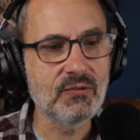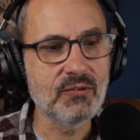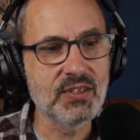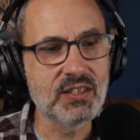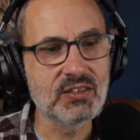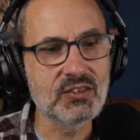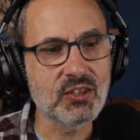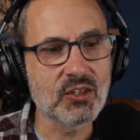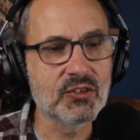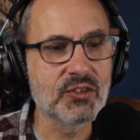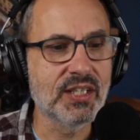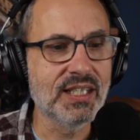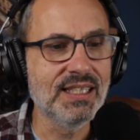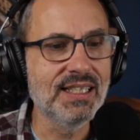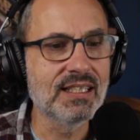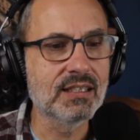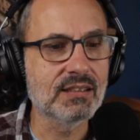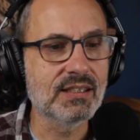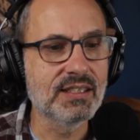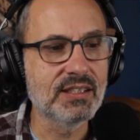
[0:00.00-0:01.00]
He's charging
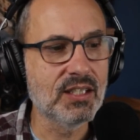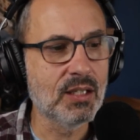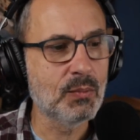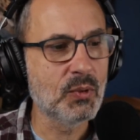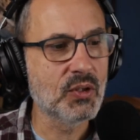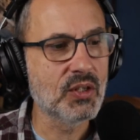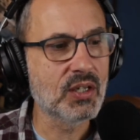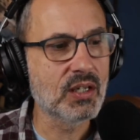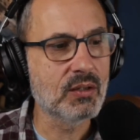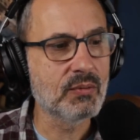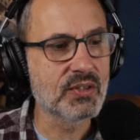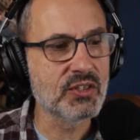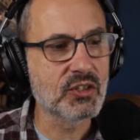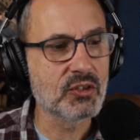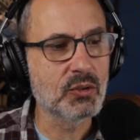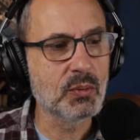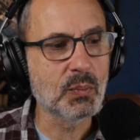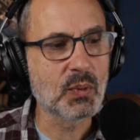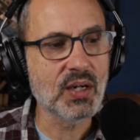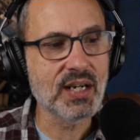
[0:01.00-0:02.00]
nearly double their
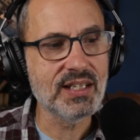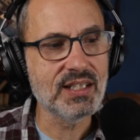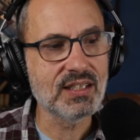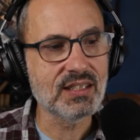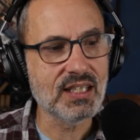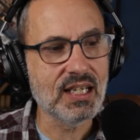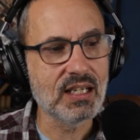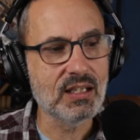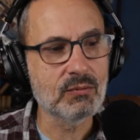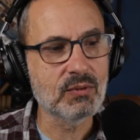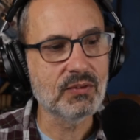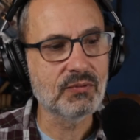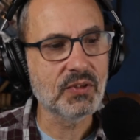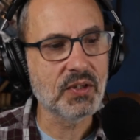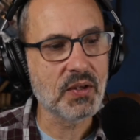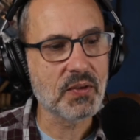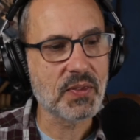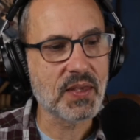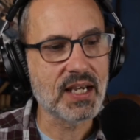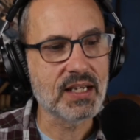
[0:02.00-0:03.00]
original price at roughly
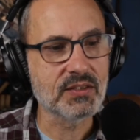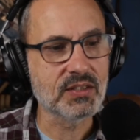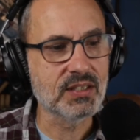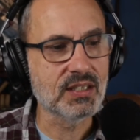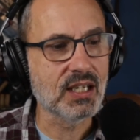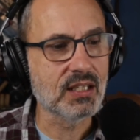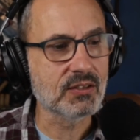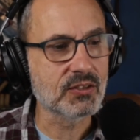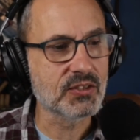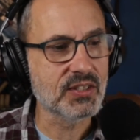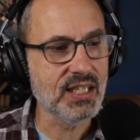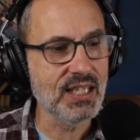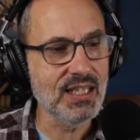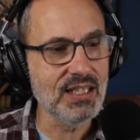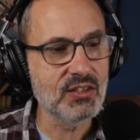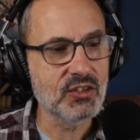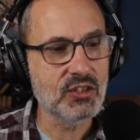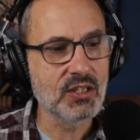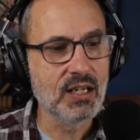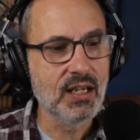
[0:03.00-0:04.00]
$1,000
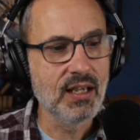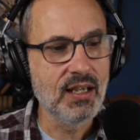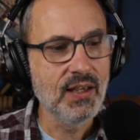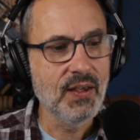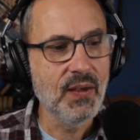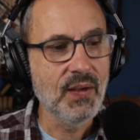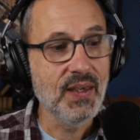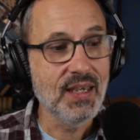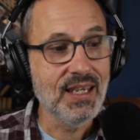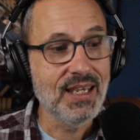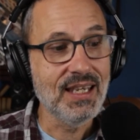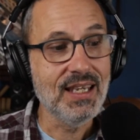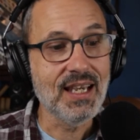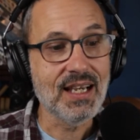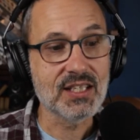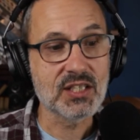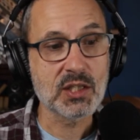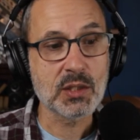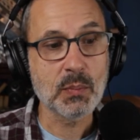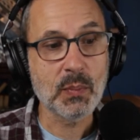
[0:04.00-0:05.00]
each. He
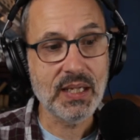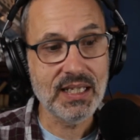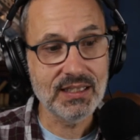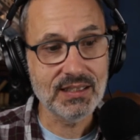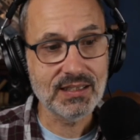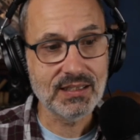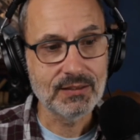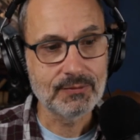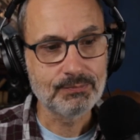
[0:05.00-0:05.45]
has spent